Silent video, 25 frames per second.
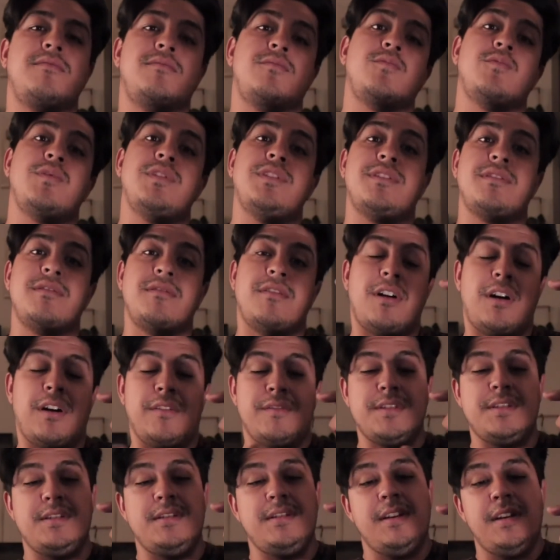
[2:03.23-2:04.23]
with
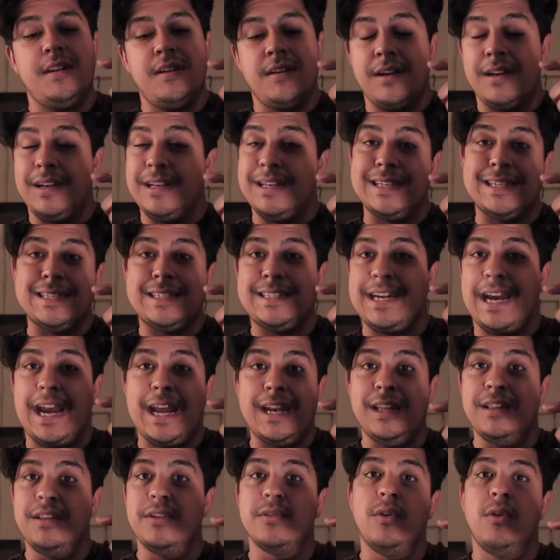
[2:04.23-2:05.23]
obviously a
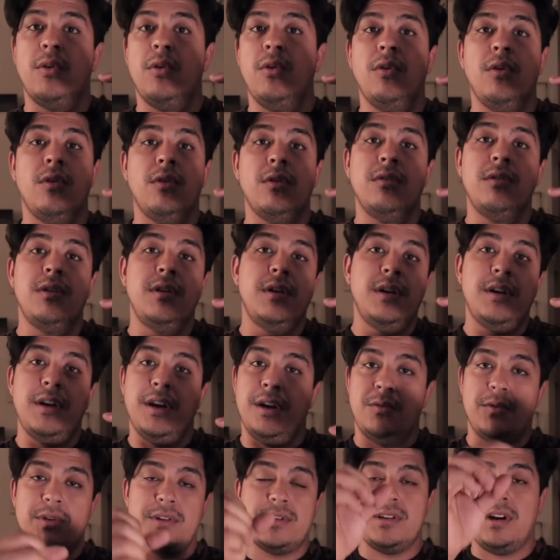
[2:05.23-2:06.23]
tiny little hole.
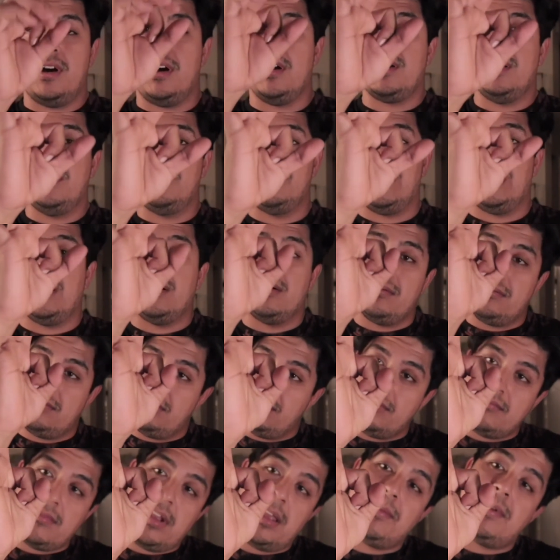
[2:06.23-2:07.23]
And we're talking about
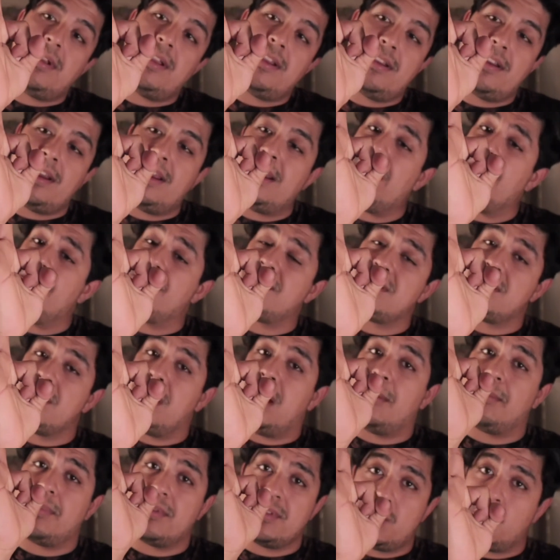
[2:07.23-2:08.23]
maybe an
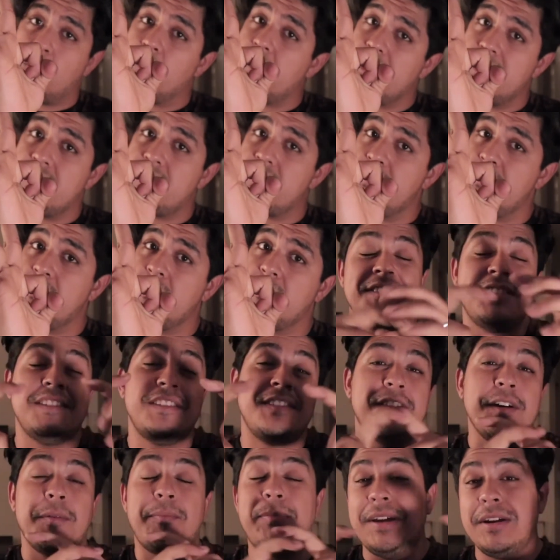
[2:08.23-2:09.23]
f-stop 22.
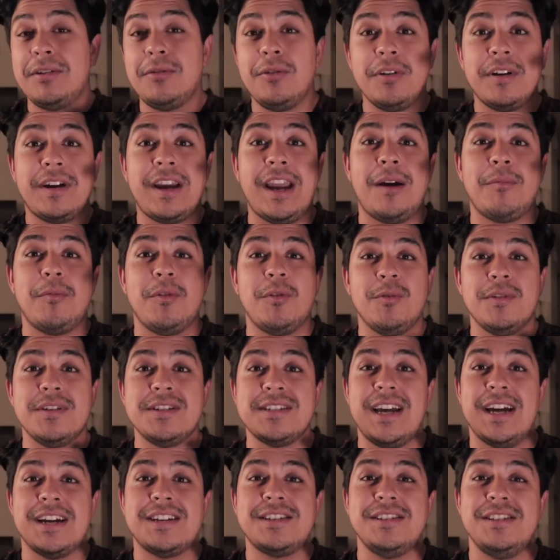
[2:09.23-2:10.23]
The pinhole camera was
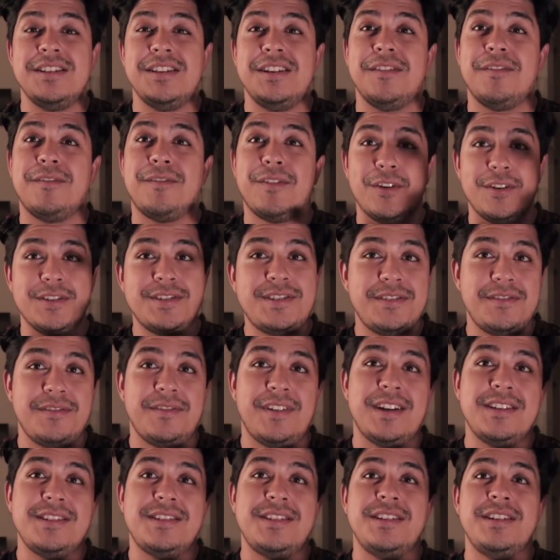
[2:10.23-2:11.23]
actually first
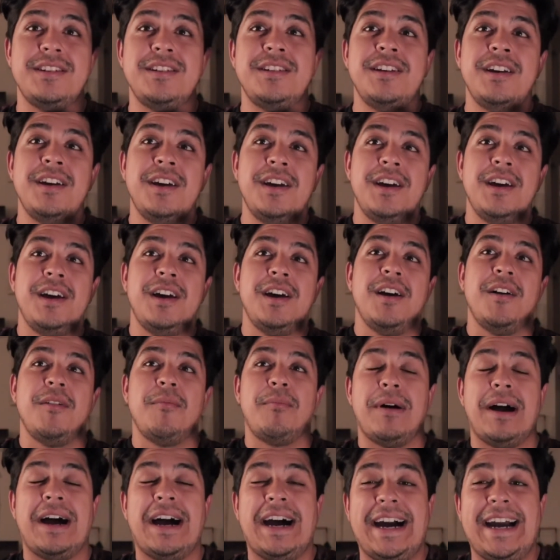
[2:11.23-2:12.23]
invented
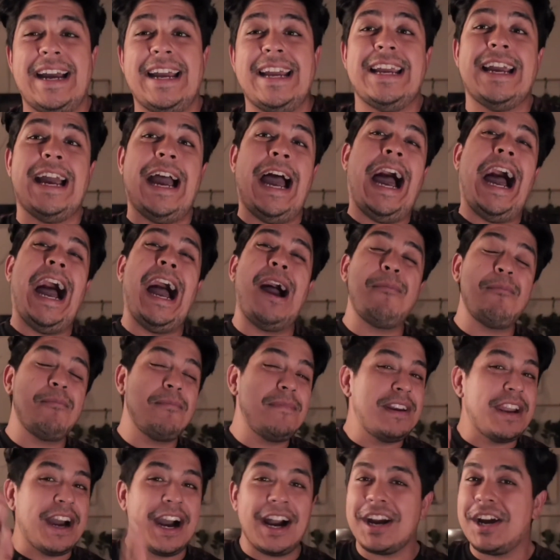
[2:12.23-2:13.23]
by,
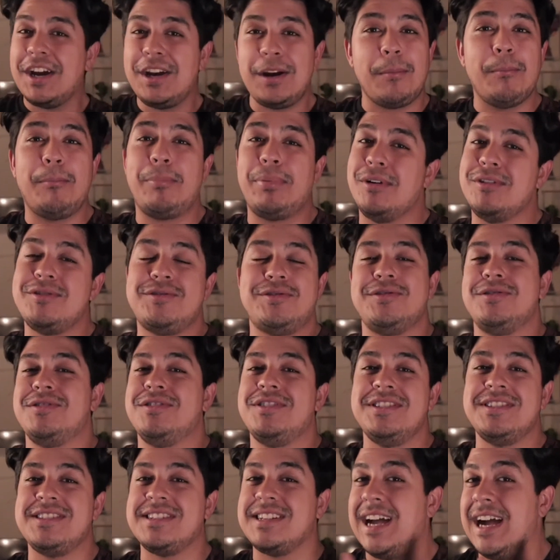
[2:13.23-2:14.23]
I'm not gonna butcher
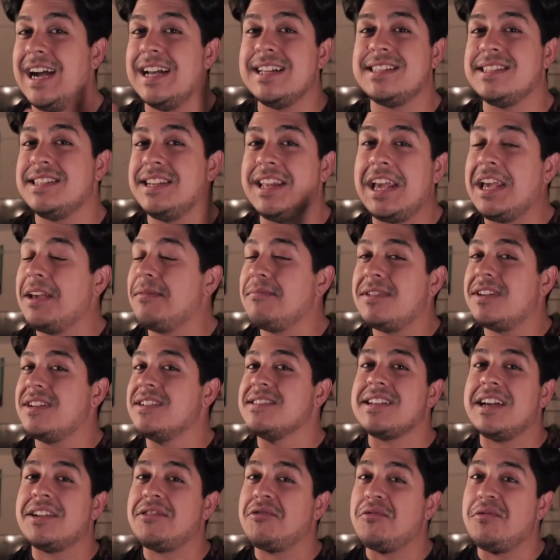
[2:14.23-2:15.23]
this guy's name because
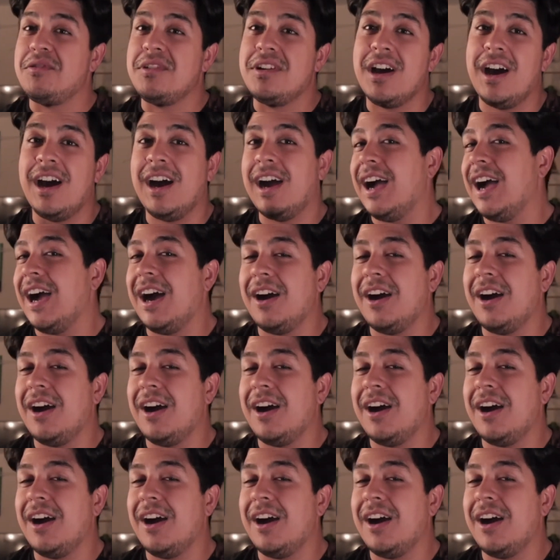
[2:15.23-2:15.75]
I do not